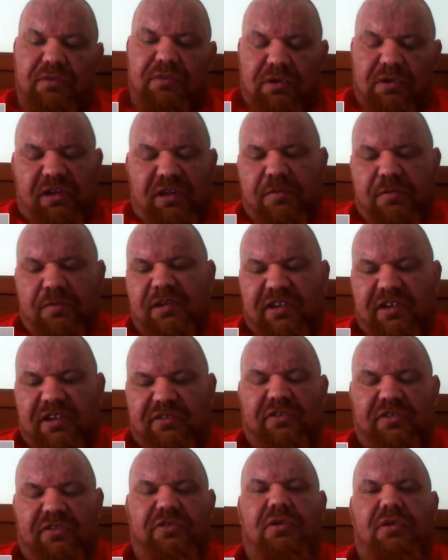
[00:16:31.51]
They'll either be
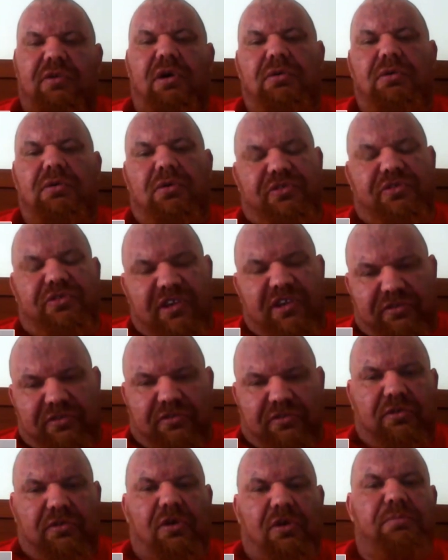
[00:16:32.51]
testosterone or
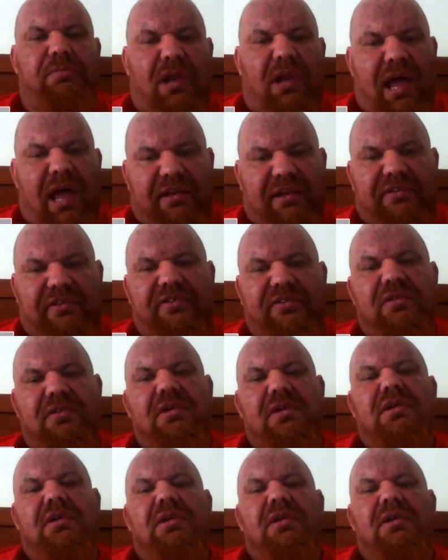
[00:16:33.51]
testosterone blends.